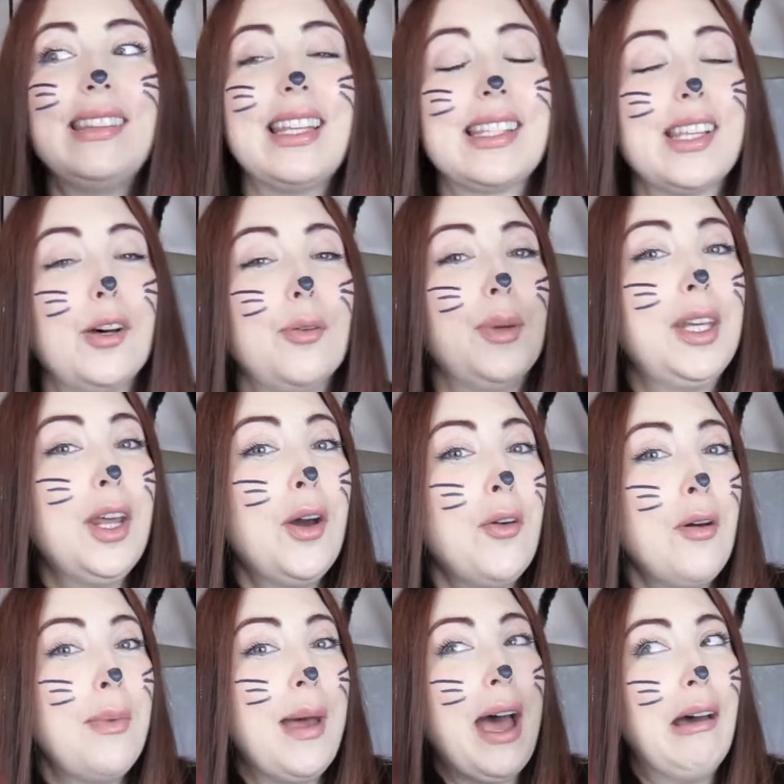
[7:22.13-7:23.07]
that's all we
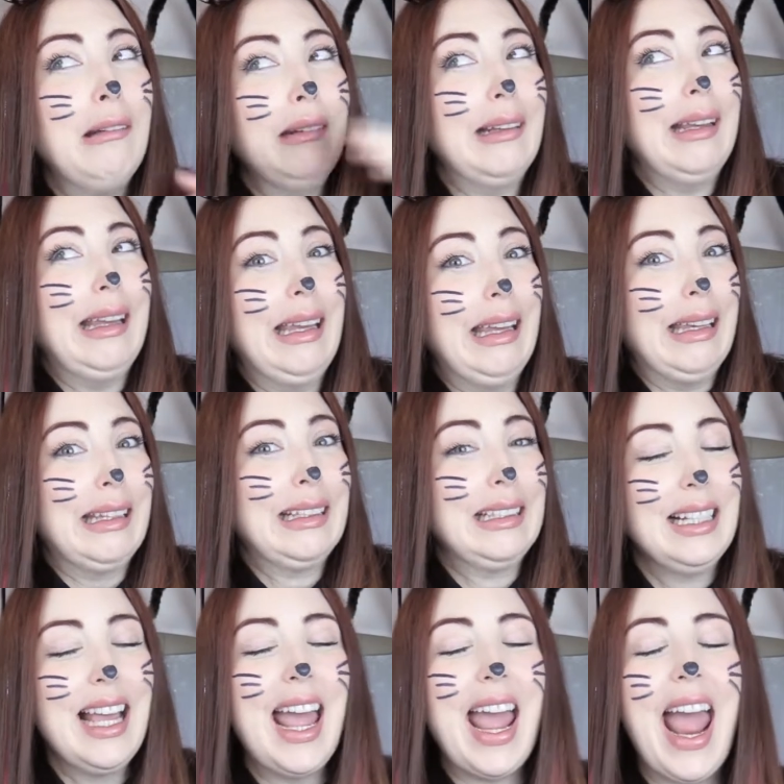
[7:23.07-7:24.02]
know about.
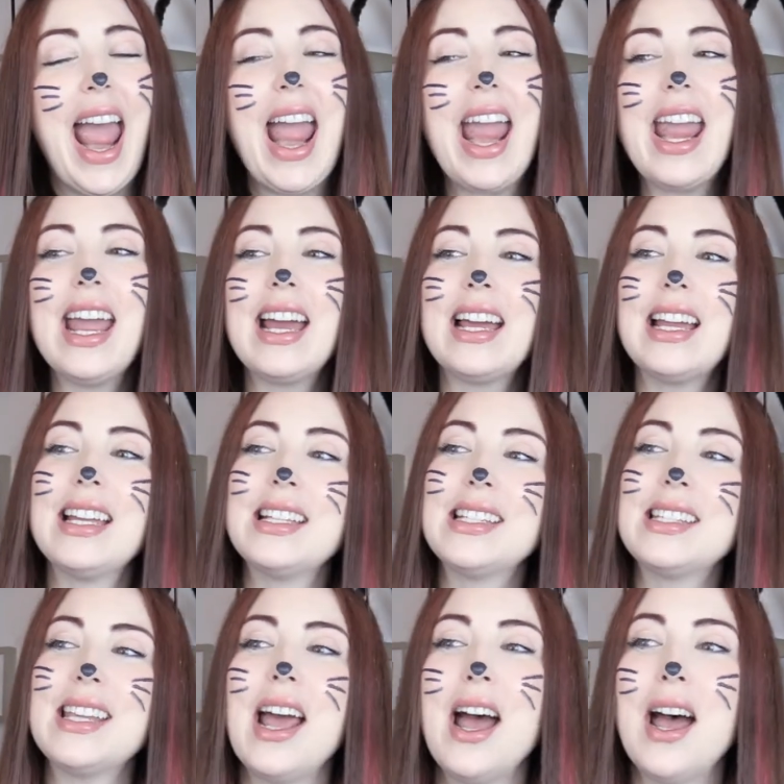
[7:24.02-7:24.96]

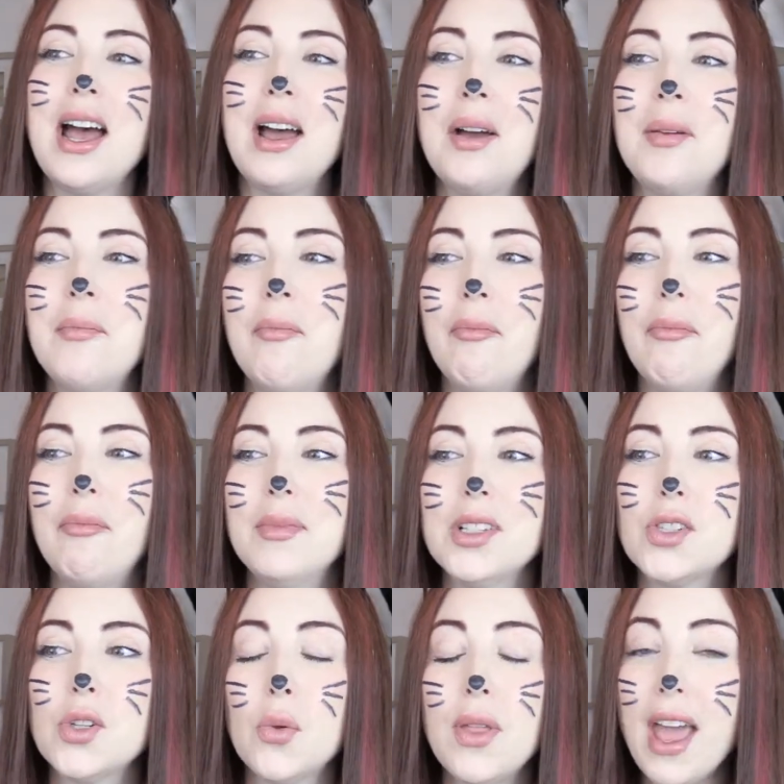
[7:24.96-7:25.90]
And
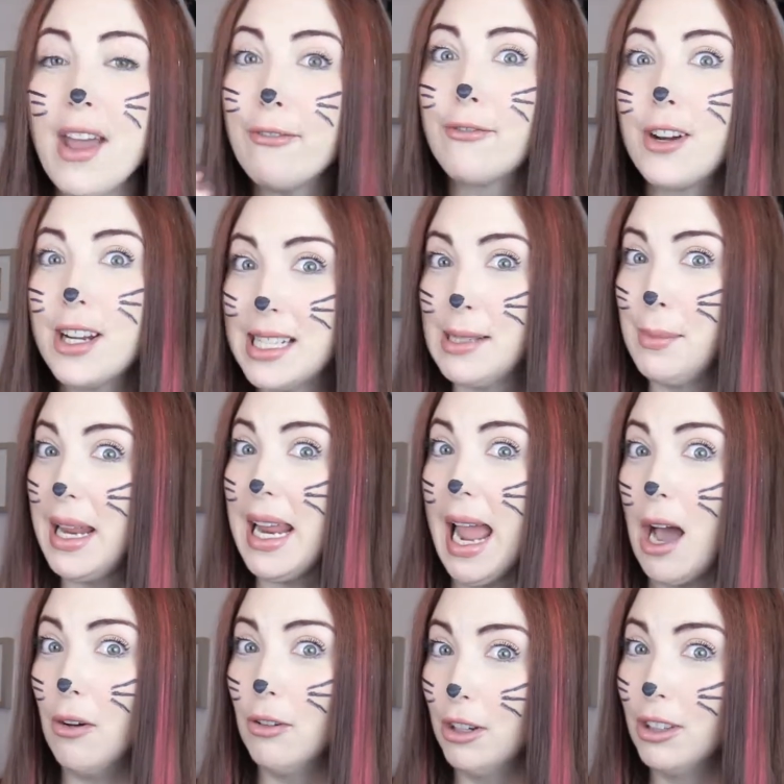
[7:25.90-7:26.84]
so that freaked me
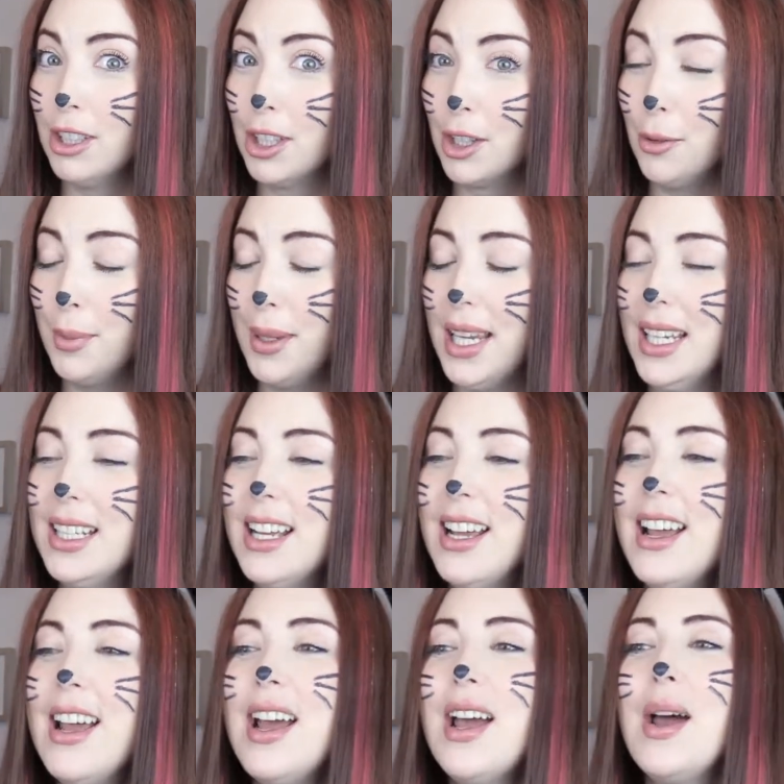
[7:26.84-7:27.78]
out a little bit.
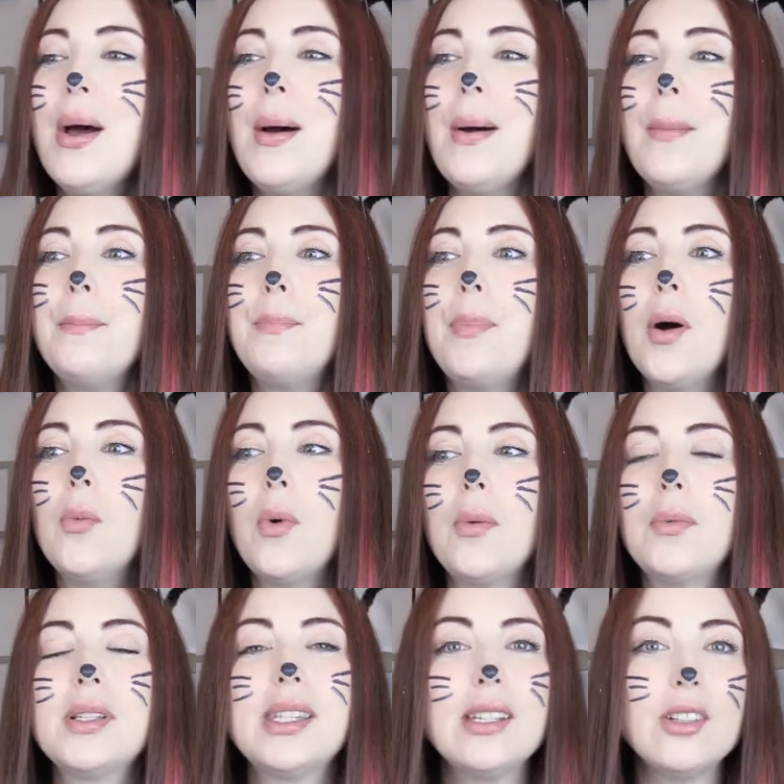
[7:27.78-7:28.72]
But
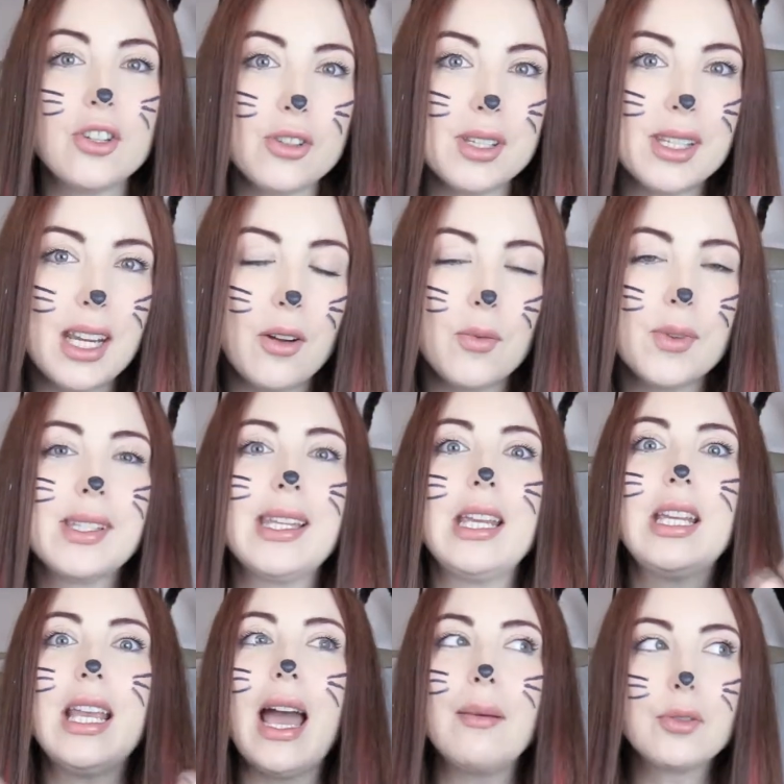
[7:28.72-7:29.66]
what was interesting was
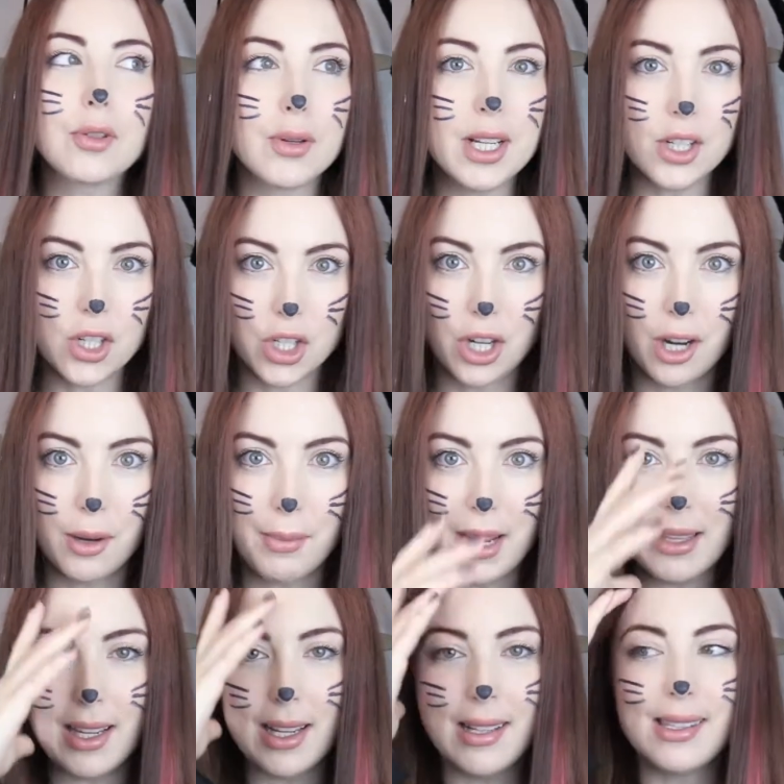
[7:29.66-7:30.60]
they kept reassuring
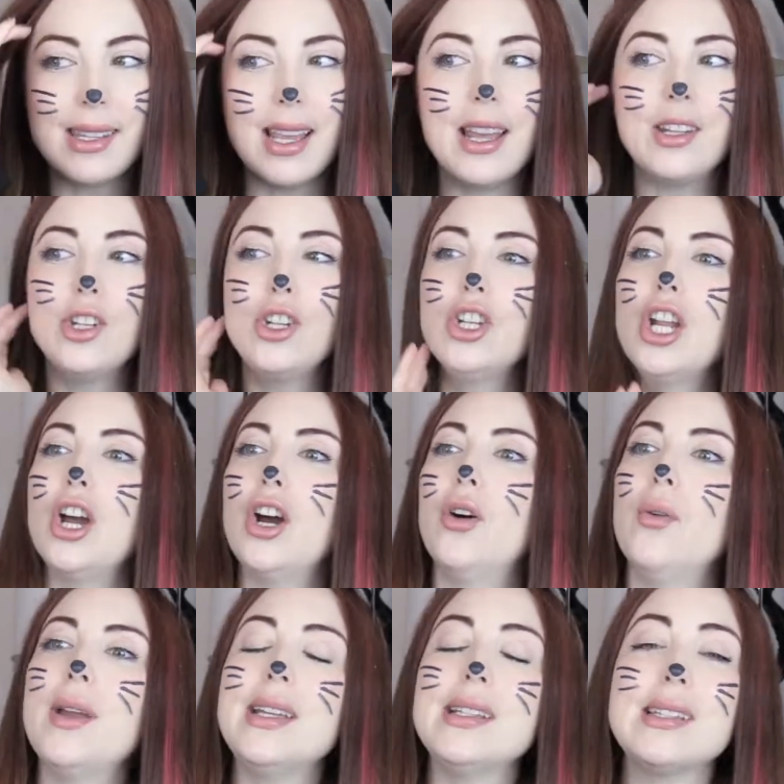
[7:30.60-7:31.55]
me. They said, you
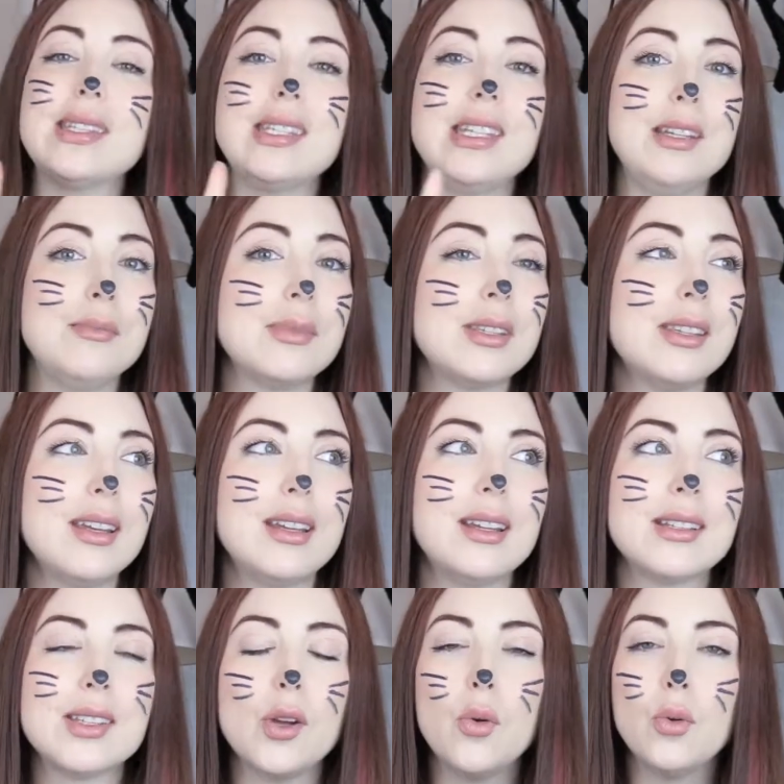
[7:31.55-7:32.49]
know, it seems like
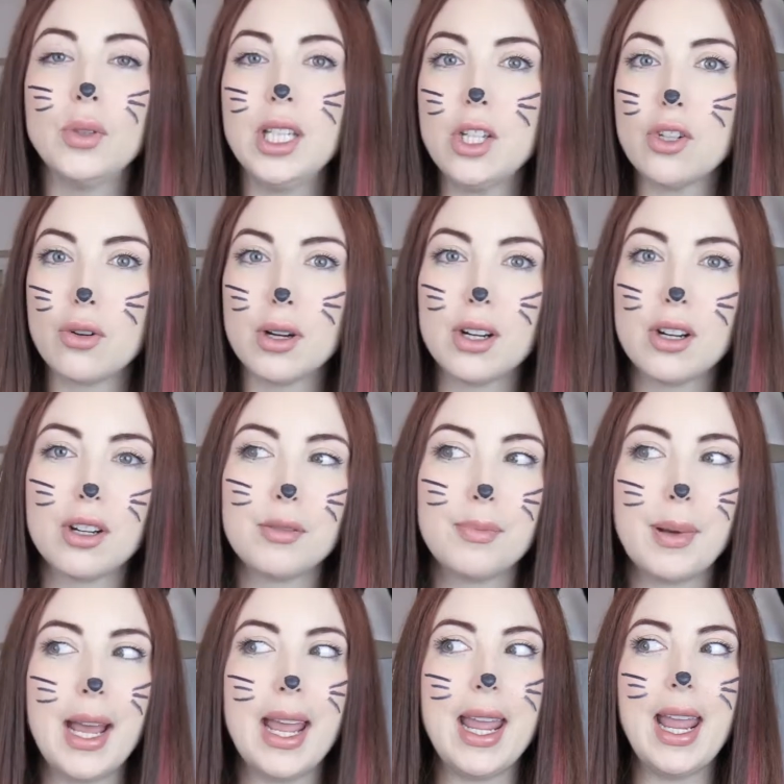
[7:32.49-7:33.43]
it's only triggered
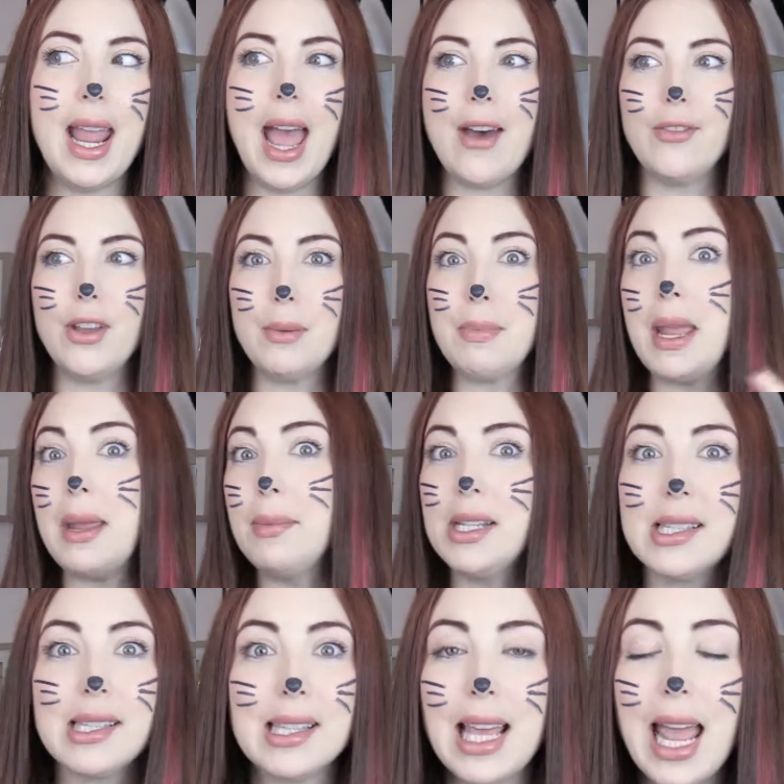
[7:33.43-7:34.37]
by having
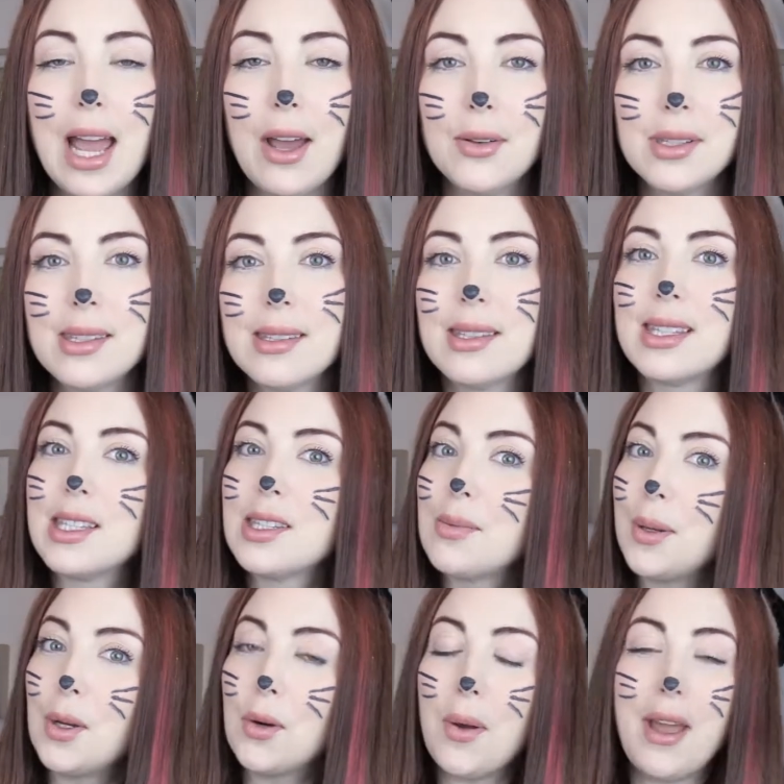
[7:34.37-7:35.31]
babies in the house, and since
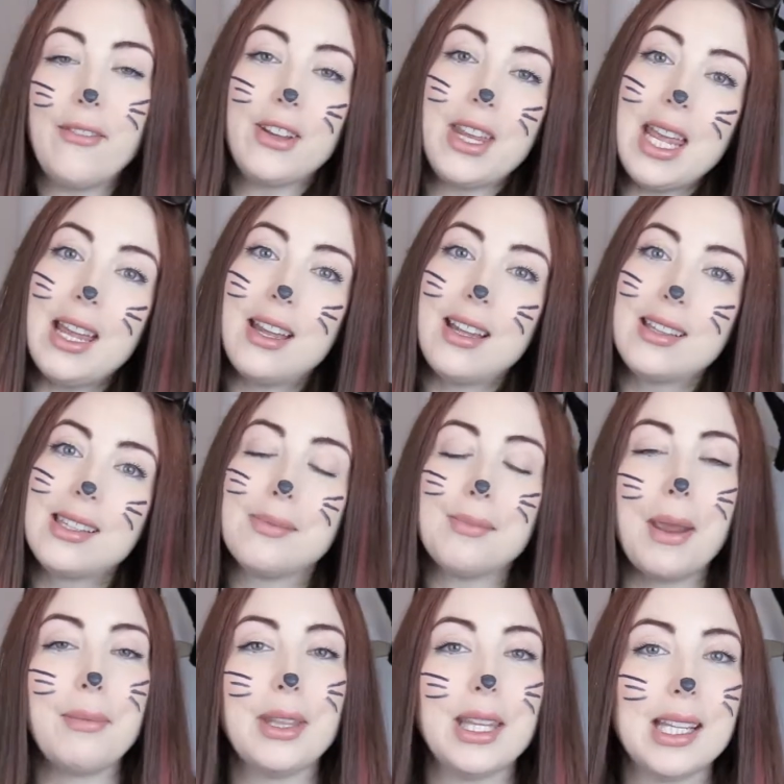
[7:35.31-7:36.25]
we don't have kids,
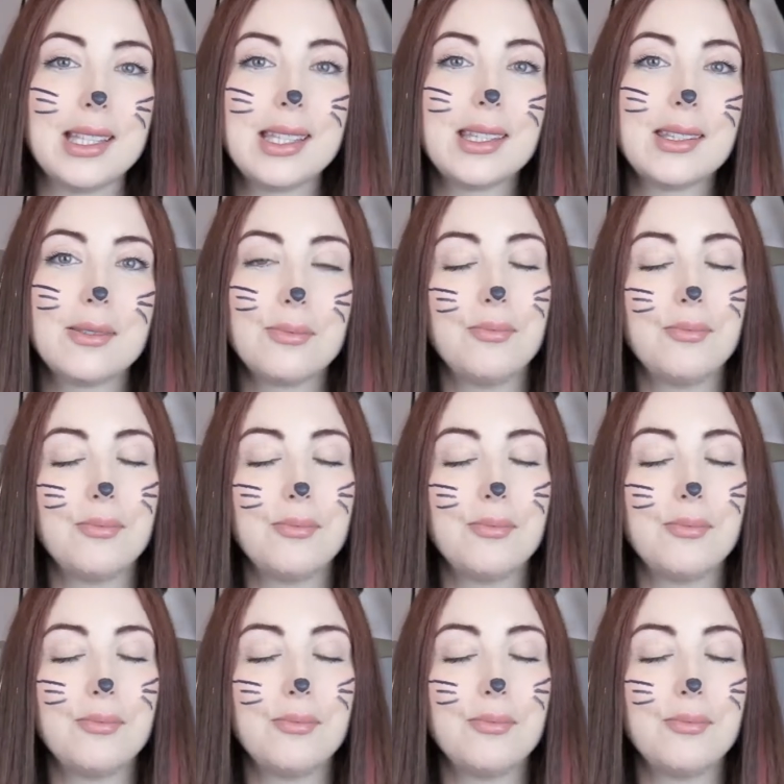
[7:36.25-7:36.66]
maybe that's